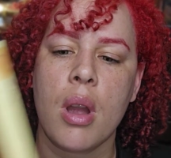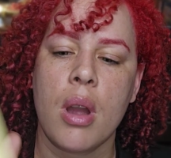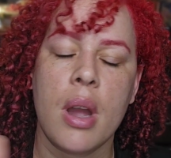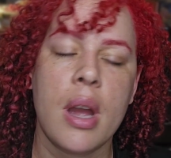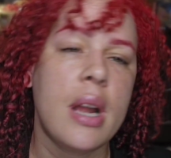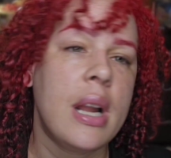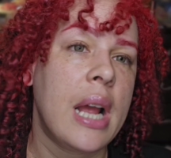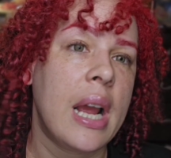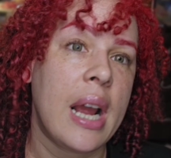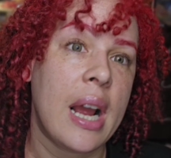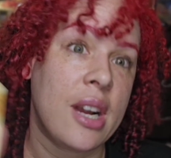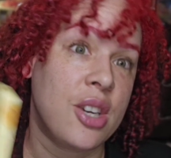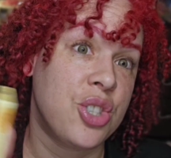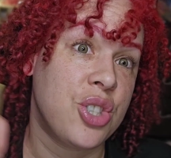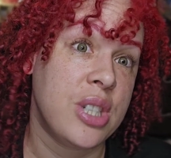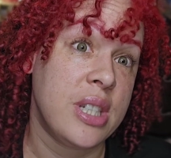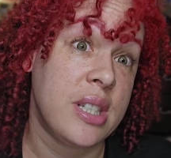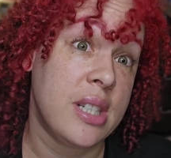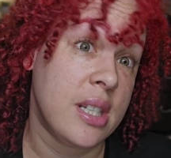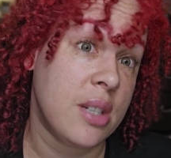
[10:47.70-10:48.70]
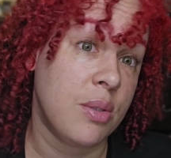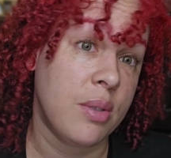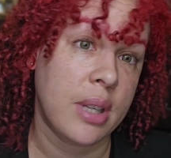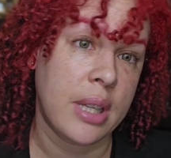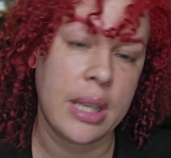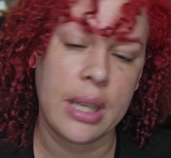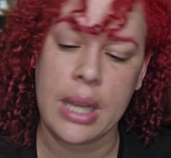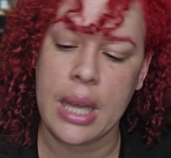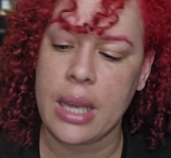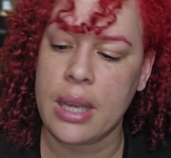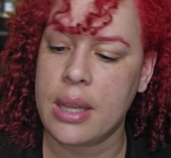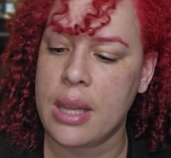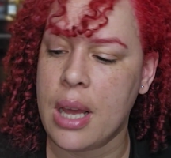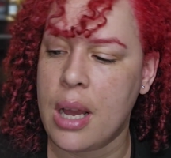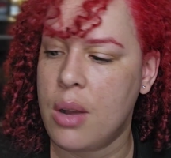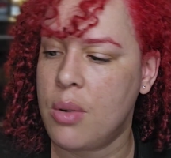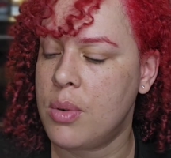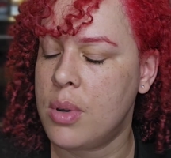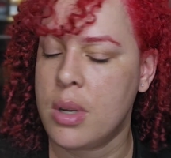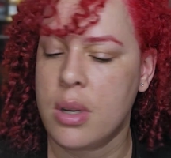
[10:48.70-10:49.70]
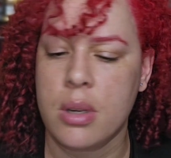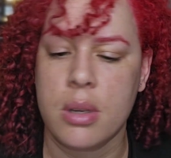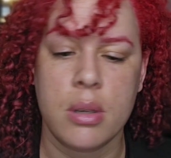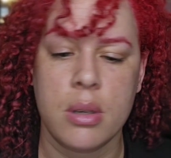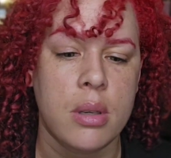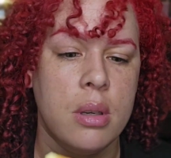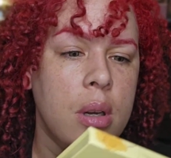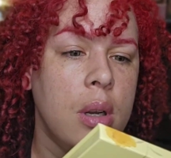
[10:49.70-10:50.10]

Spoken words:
I actually did really like that one.